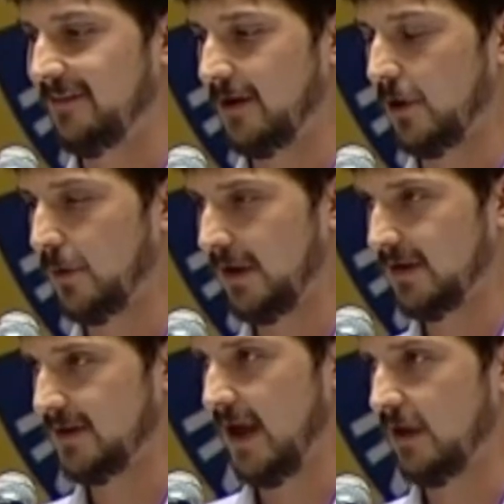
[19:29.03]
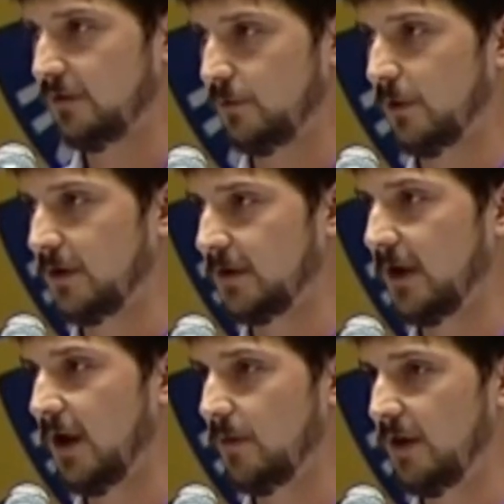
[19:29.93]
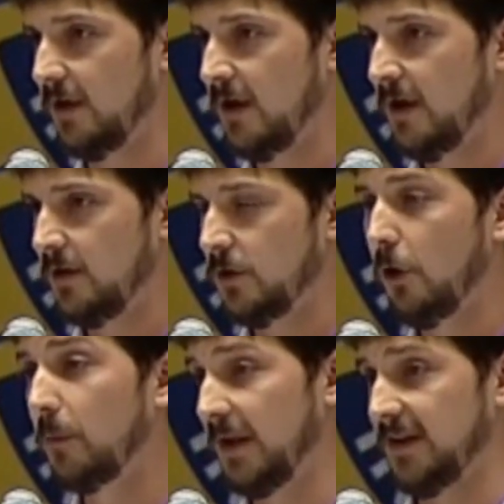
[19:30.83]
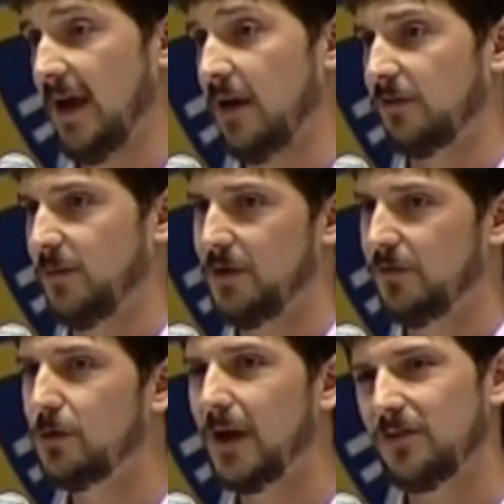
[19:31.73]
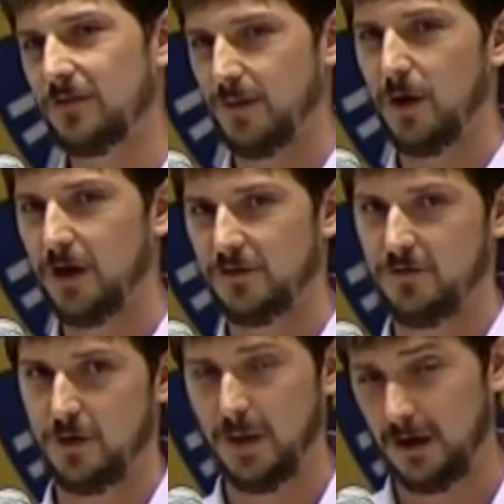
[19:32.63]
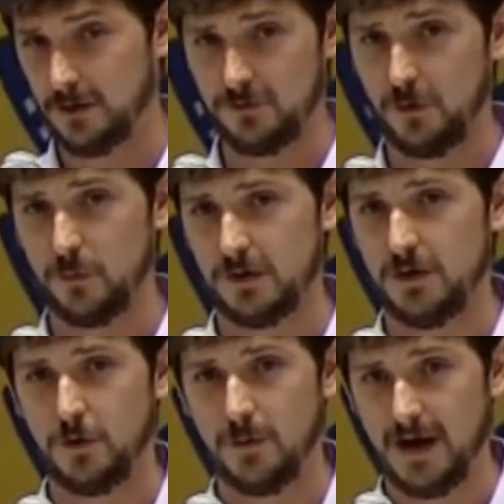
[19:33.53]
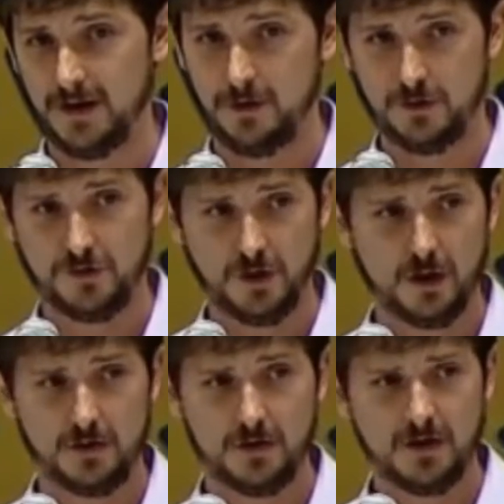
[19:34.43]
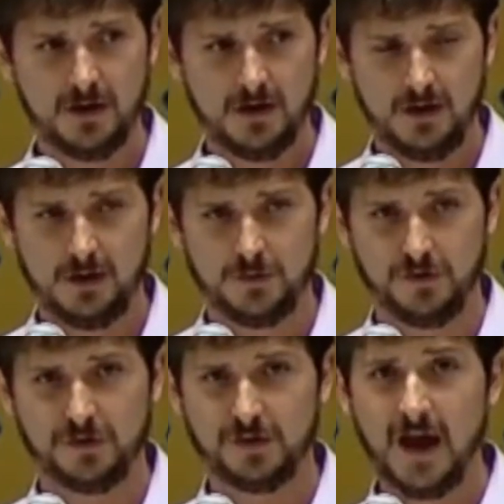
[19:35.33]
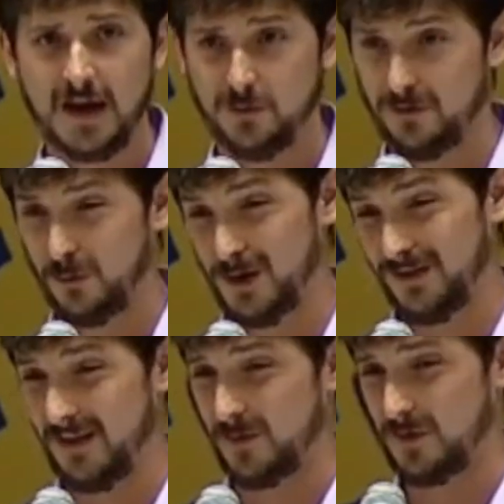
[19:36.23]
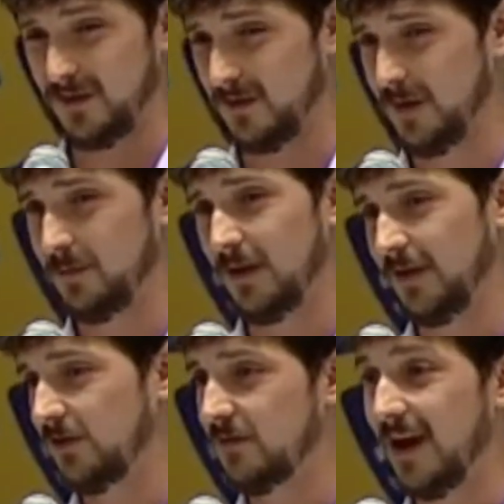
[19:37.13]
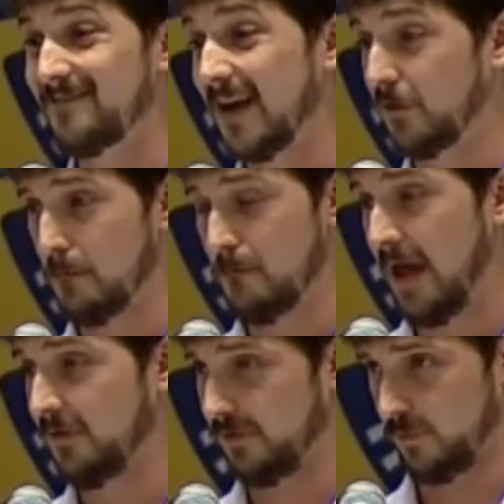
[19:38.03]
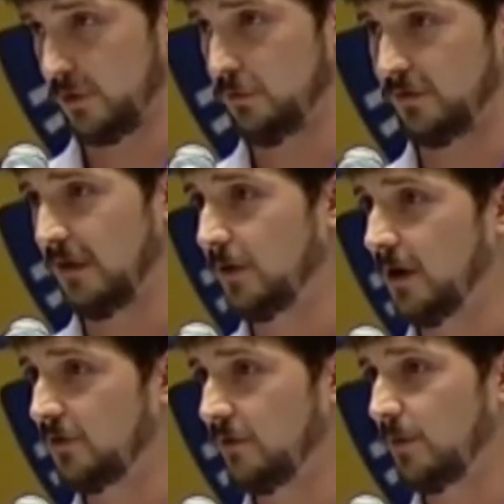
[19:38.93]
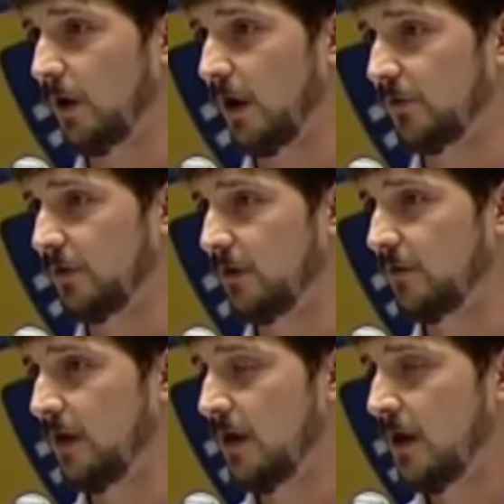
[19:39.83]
they're going into tests one at a time, and nobody tests. I mean, if you're HIV positive, your parents don't want to know about it. You're shunned. It's a society where 47% of people have HIV. I've never met someone who said they're HIV positive,